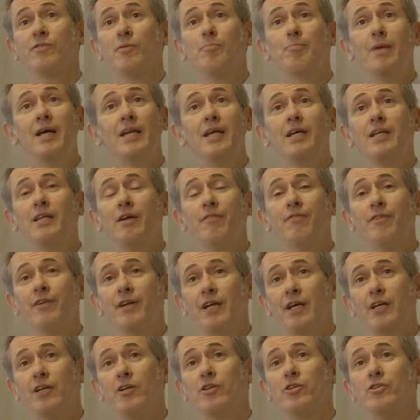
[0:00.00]
for many
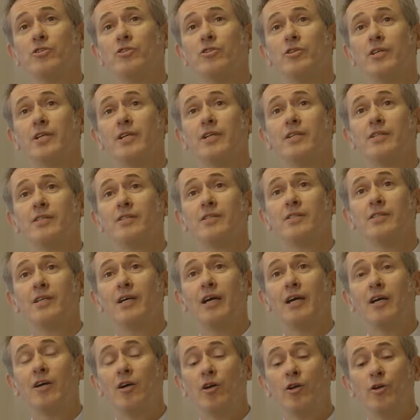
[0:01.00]
different industries,
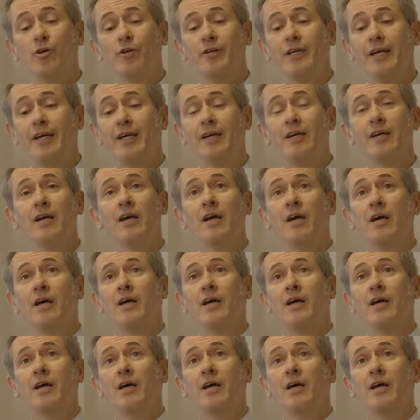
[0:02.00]
including